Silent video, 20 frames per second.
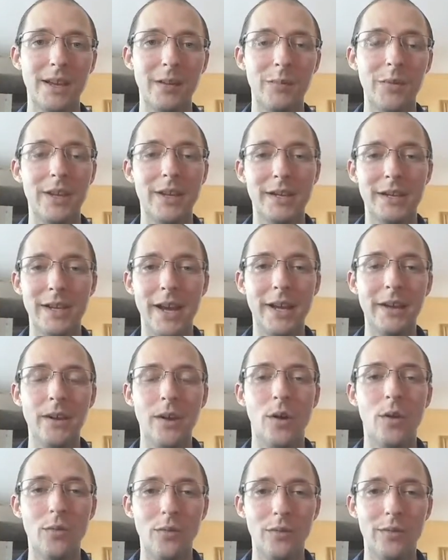Because I
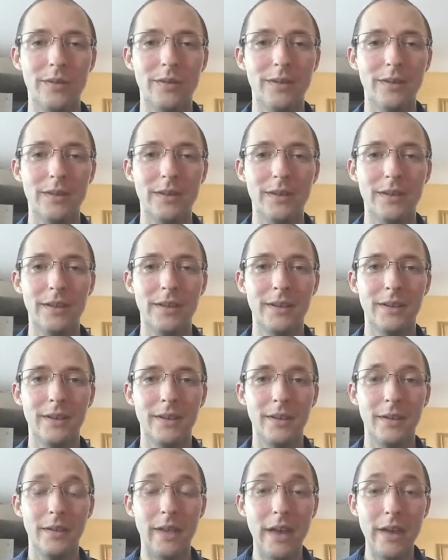know
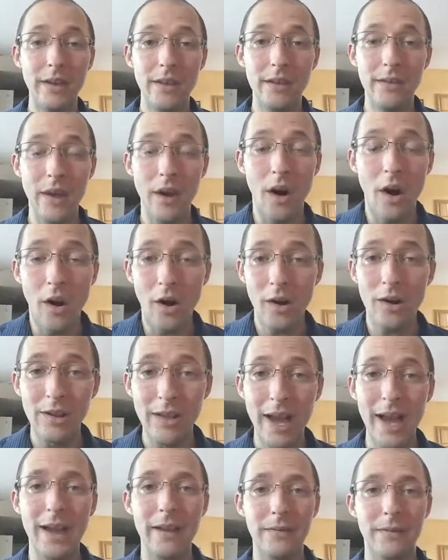that our
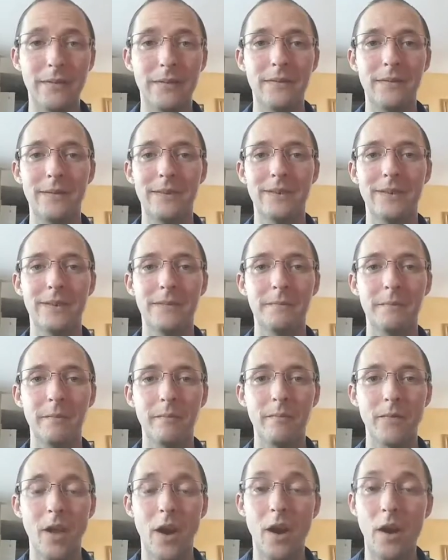life,
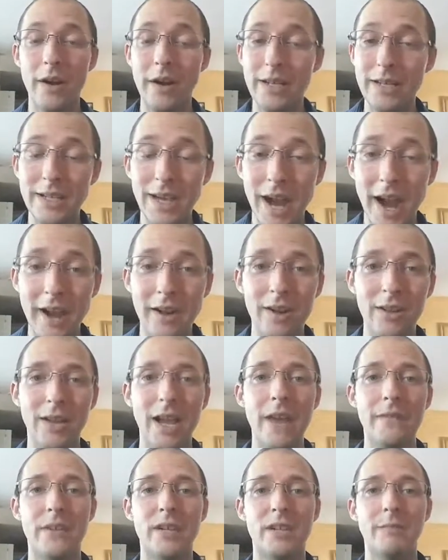our entire
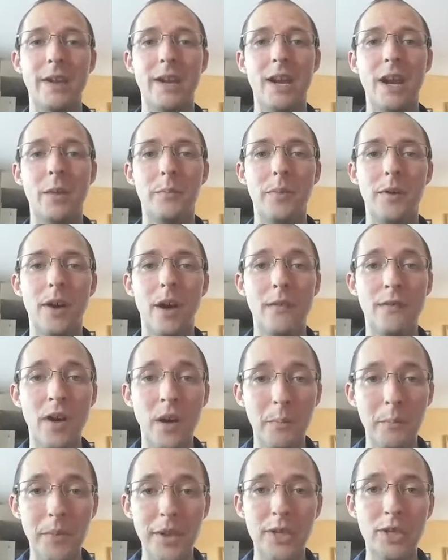life is made up of
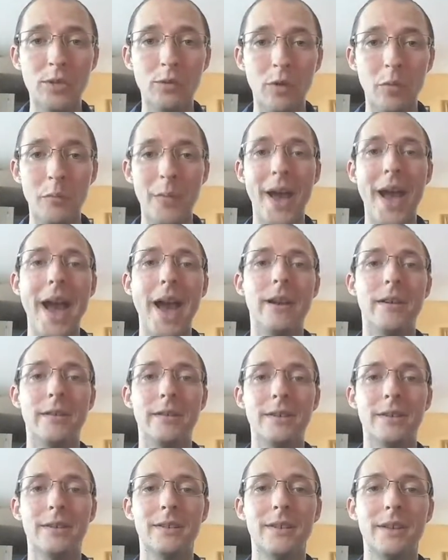habitual
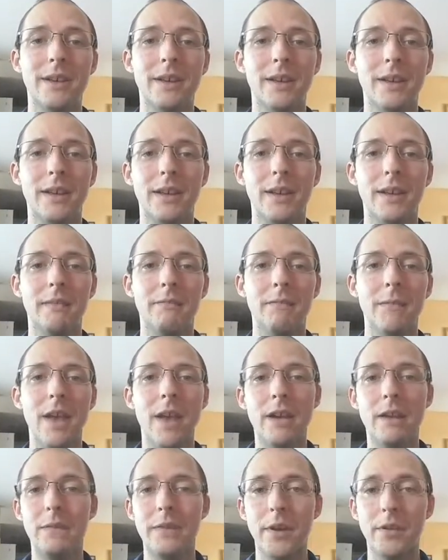patterns.
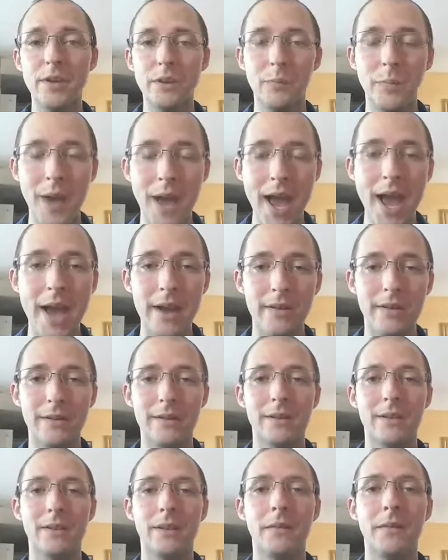And if those
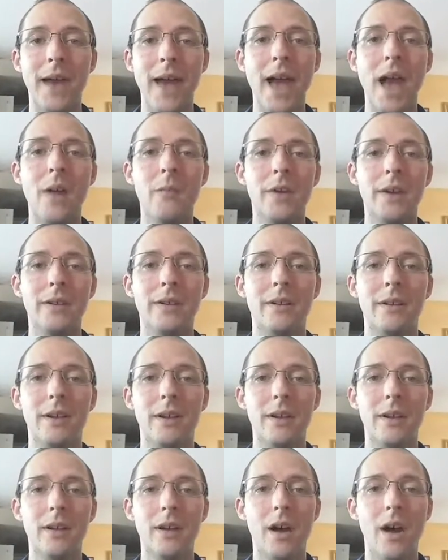patterns of habit
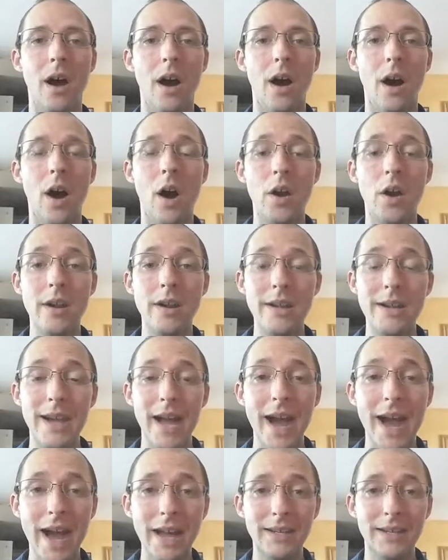are
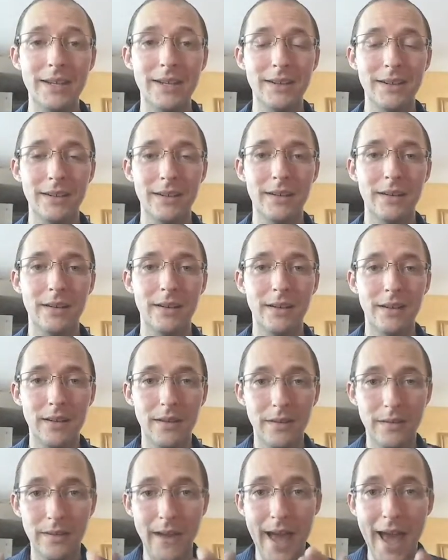not
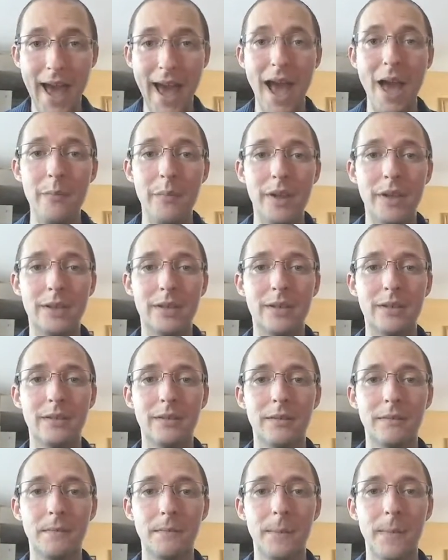the
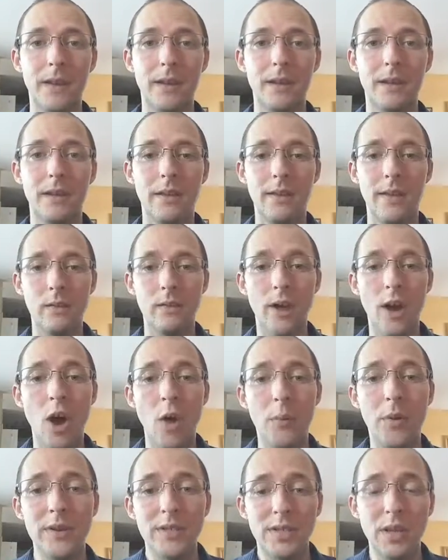habits that will
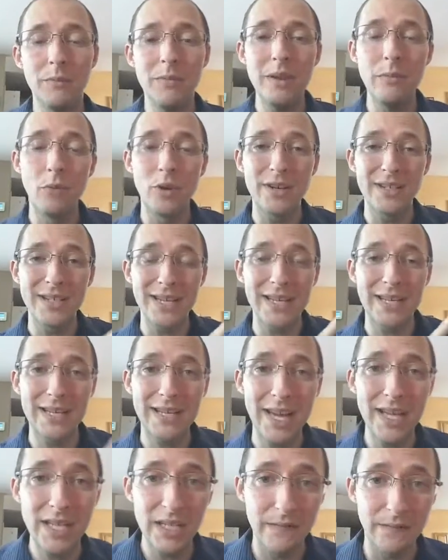help us to be more
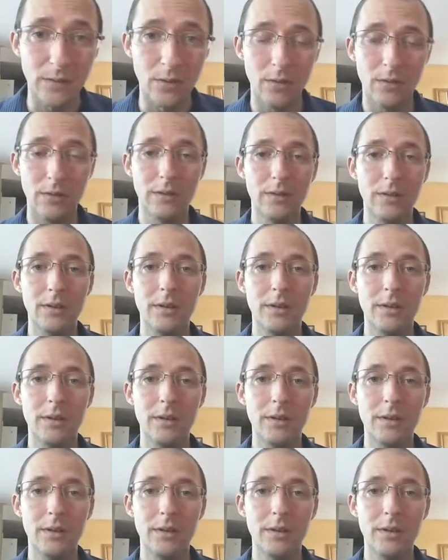successful,